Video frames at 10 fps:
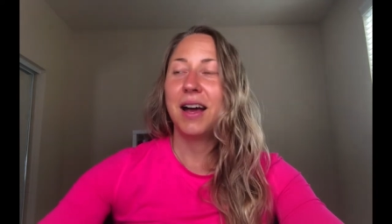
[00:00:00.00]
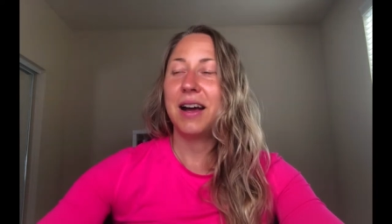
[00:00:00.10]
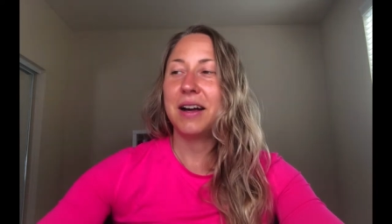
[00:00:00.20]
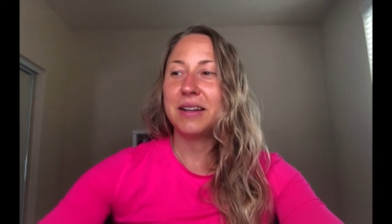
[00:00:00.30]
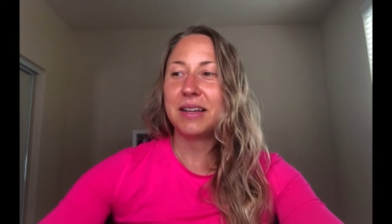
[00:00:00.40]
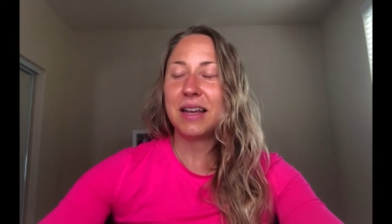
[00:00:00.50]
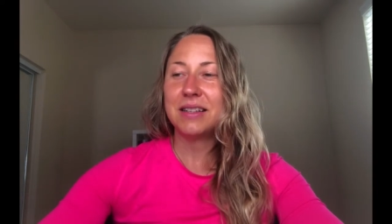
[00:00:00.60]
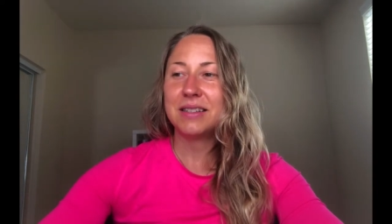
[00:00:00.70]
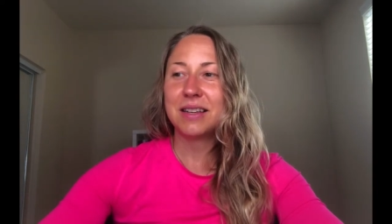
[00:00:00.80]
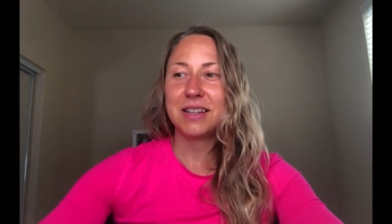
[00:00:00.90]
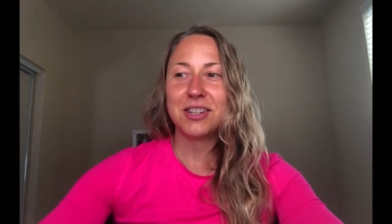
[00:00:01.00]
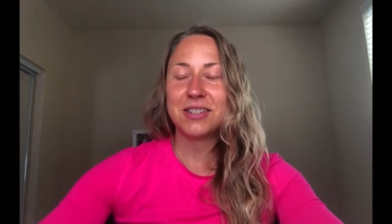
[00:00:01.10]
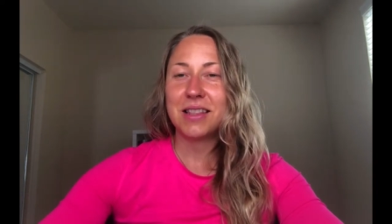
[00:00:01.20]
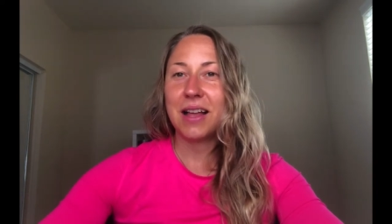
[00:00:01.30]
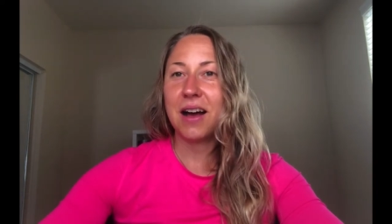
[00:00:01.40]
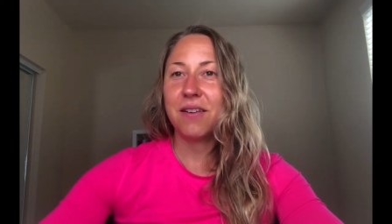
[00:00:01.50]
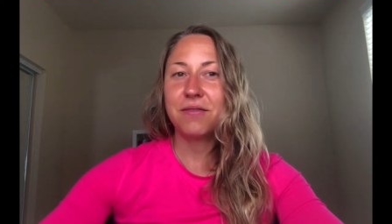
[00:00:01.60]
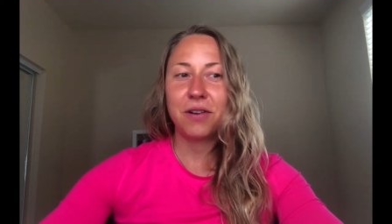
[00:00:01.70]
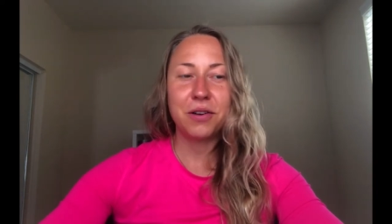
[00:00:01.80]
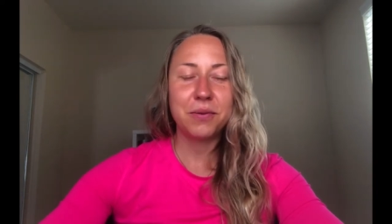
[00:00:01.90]
Uh, and I just
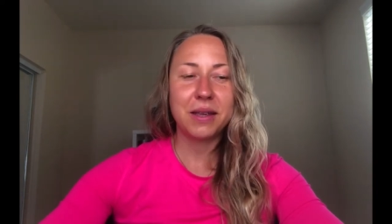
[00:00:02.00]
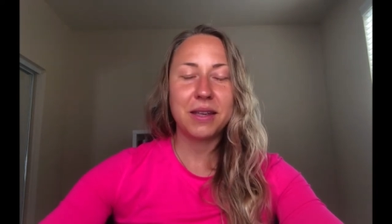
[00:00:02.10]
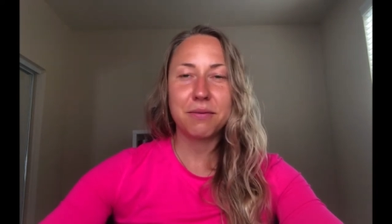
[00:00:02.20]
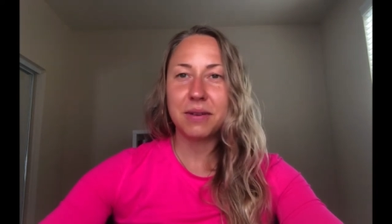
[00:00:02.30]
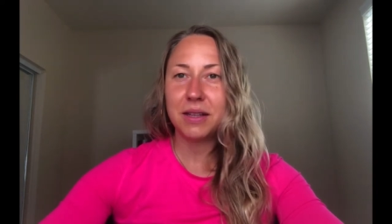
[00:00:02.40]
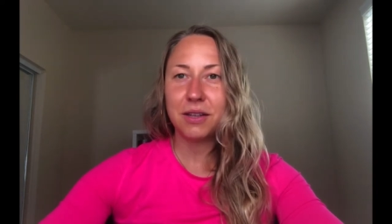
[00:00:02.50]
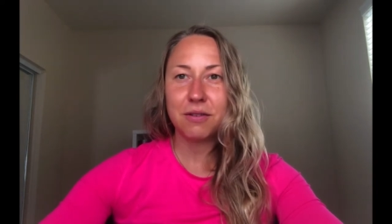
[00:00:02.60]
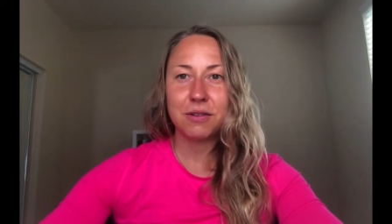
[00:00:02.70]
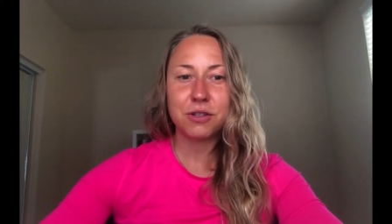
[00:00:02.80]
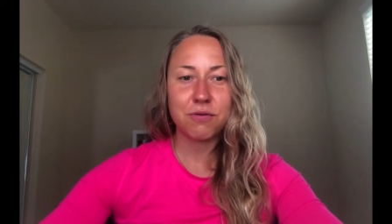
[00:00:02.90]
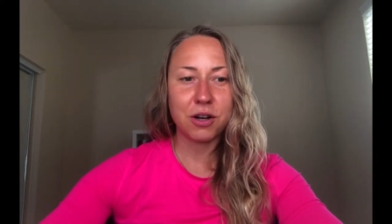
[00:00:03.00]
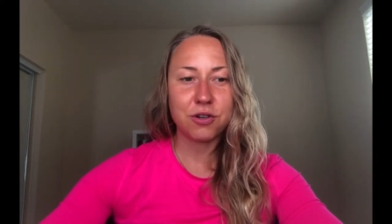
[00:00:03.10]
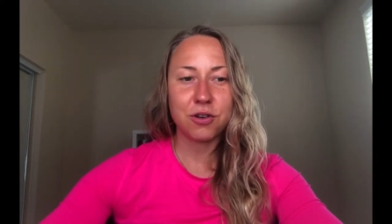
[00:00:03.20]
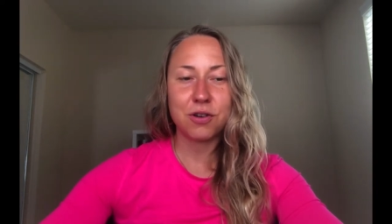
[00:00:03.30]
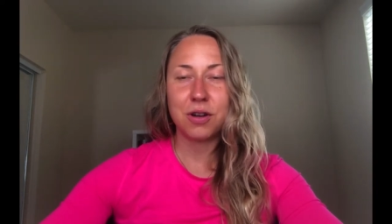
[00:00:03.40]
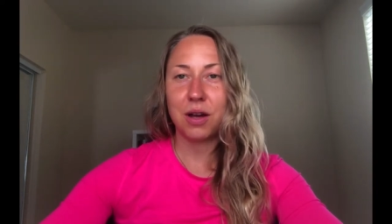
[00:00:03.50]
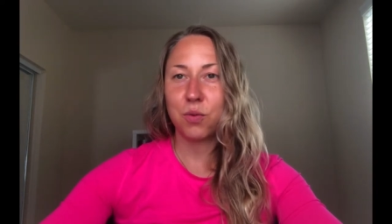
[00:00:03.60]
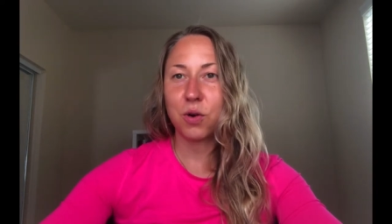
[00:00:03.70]
love following a really good structured uh,